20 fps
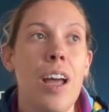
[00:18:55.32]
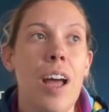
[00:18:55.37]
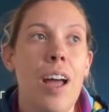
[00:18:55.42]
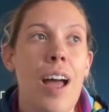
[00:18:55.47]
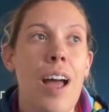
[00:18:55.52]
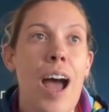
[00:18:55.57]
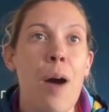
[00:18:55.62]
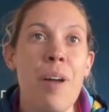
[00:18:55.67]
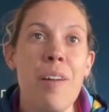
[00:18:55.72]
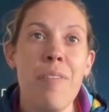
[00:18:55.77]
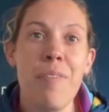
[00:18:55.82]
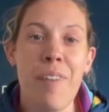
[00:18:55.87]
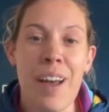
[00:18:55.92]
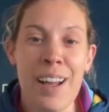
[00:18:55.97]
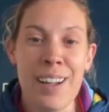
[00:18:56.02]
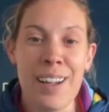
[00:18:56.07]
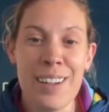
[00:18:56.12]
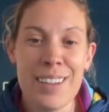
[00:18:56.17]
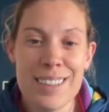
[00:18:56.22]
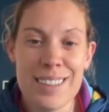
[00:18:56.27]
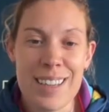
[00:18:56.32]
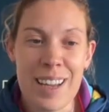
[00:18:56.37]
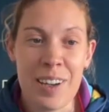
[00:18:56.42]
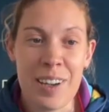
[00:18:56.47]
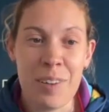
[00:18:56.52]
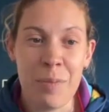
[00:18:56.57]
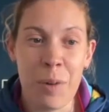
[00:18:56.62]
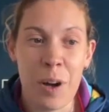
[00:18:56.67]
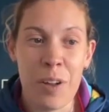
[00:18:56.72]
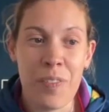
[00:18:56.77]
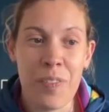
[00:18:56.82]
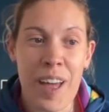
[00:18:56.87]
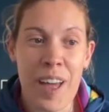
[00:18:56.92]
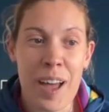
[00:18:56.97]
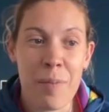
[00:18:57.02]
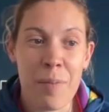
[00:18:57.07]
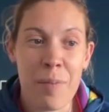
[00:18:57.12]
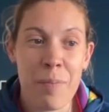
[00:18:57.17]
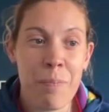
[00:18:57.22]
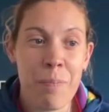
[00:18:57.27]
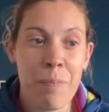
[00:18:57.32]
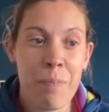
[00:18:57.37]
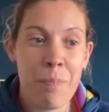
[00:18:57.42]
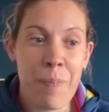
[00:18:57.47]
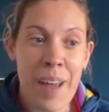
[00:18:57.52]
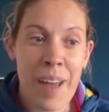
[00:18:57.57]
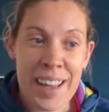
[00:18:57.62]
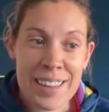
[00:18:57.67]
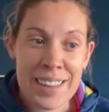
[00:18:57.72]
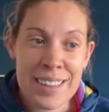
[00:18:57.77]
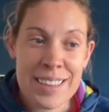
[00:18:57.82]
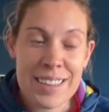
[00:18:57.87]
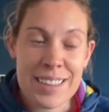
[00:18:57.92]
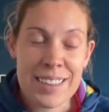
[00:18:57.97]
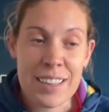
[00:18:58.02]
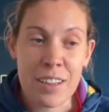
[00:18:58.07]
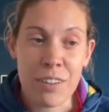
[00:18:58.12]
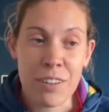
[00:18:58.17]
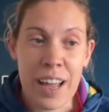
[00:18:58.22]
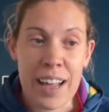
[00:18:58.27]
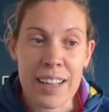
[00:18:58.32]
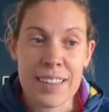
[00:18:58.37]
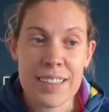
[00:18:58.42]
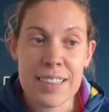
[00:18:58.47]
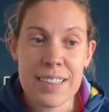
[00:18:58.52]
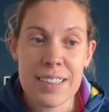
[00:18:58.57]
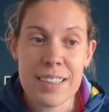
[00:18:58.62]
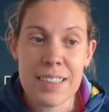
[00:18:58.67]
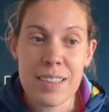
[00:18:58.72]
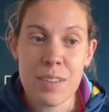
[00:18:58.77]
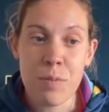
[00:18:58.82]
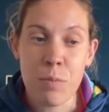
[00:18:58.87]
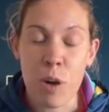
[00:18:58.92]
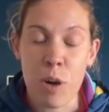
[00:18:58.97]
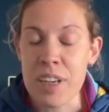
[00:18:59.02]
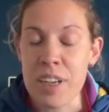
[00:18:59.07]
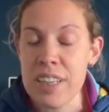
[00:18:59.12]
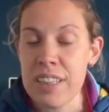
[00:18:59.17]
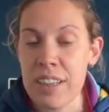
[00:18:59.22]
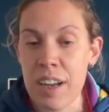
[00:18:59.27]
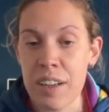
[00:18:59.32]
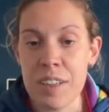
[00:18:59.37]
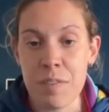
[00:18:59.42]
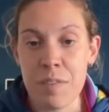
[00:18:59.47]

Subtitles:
how it felt and what that meant. So that's what we started